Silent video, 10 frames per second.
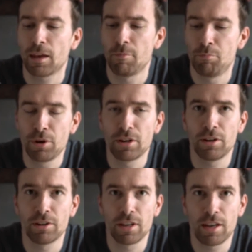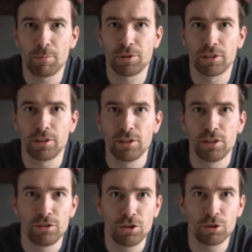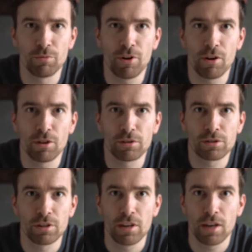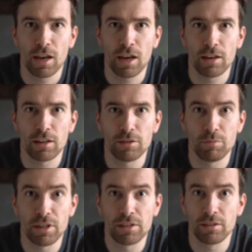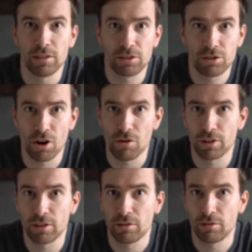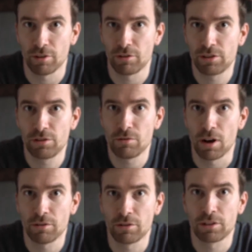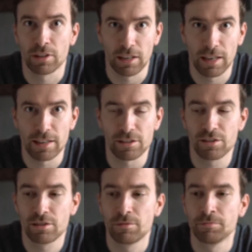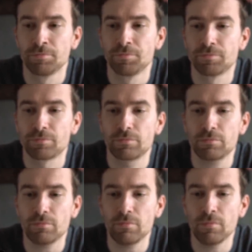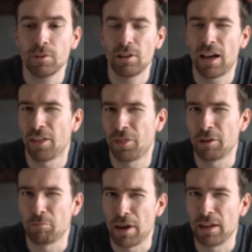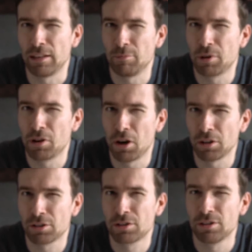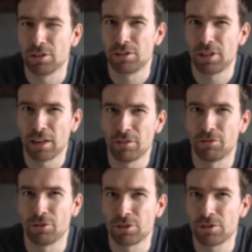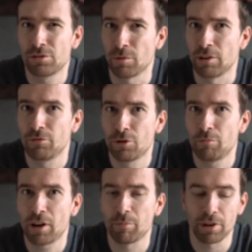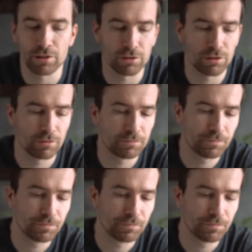I put it on the adapter, took some photos, and it beat the Sony 5200 lens. I think mainly because the 10 versus 24 megapixels.